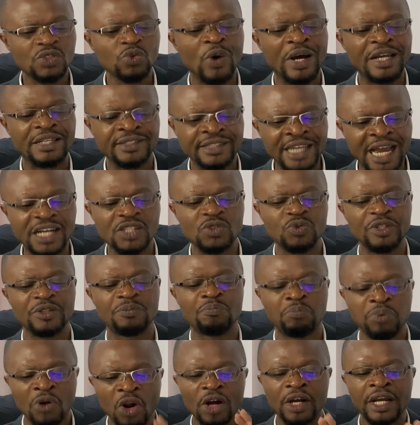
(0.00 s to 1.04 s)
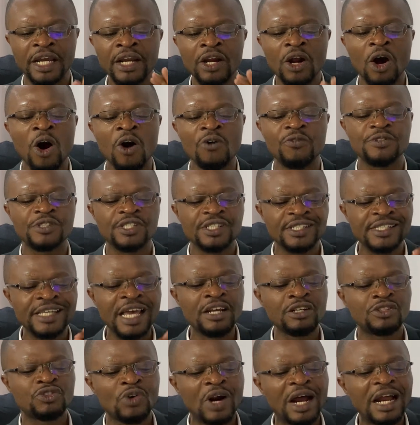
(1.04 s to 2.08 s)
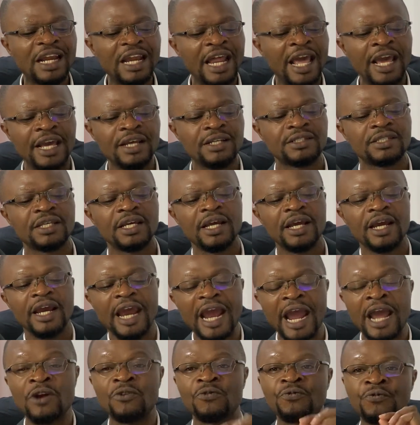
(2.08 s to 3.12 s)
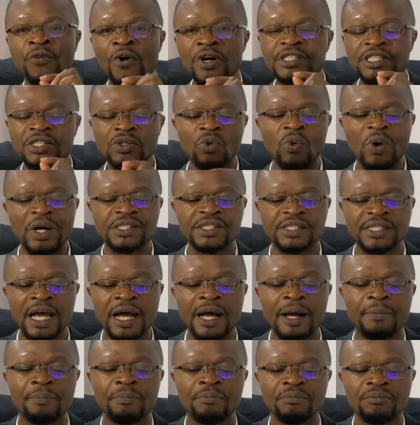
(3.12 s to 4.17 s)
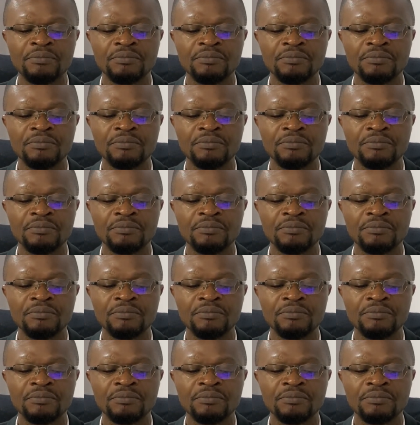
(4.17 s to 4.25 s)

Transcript: were tasked with blocking off central lanes and forcing Westham